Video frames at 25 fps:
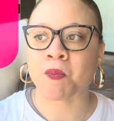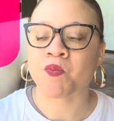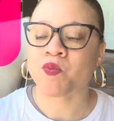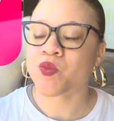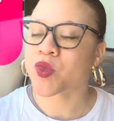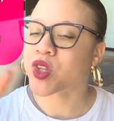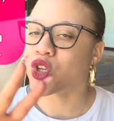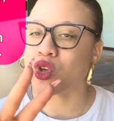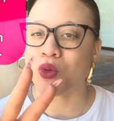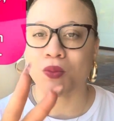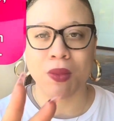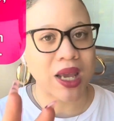
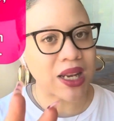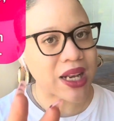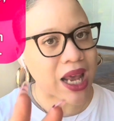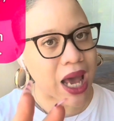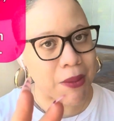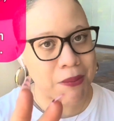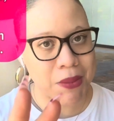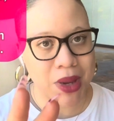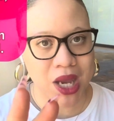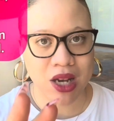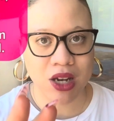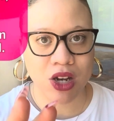You may not
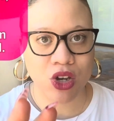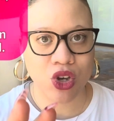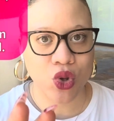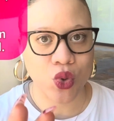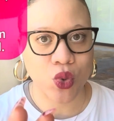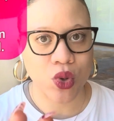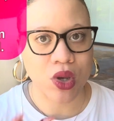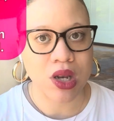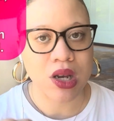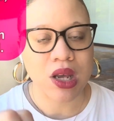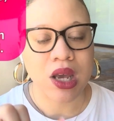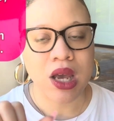mean to do
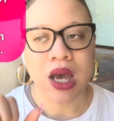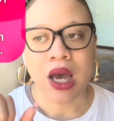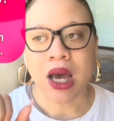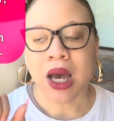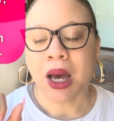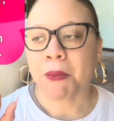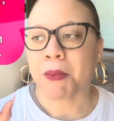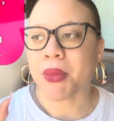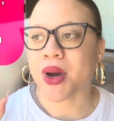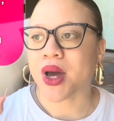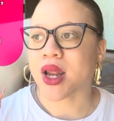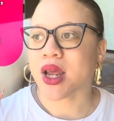it,
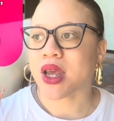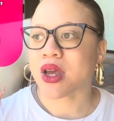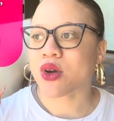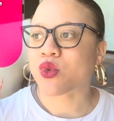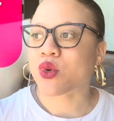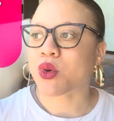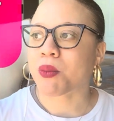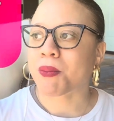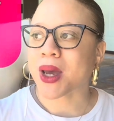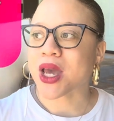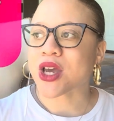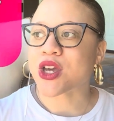but it will
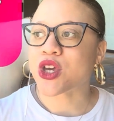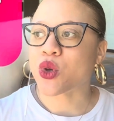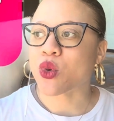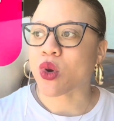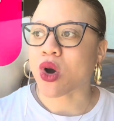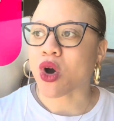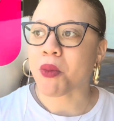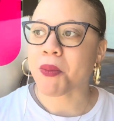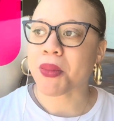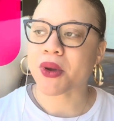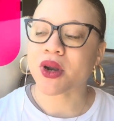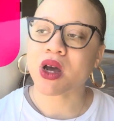make you
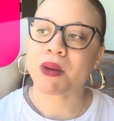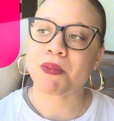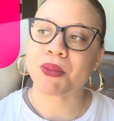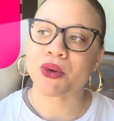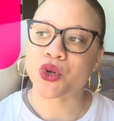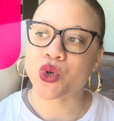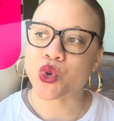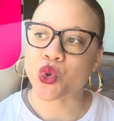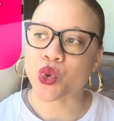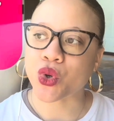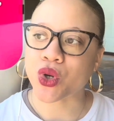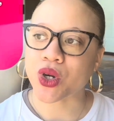open up a
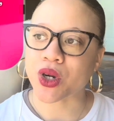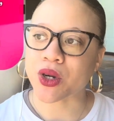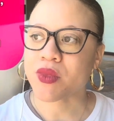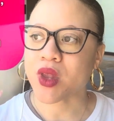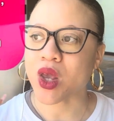door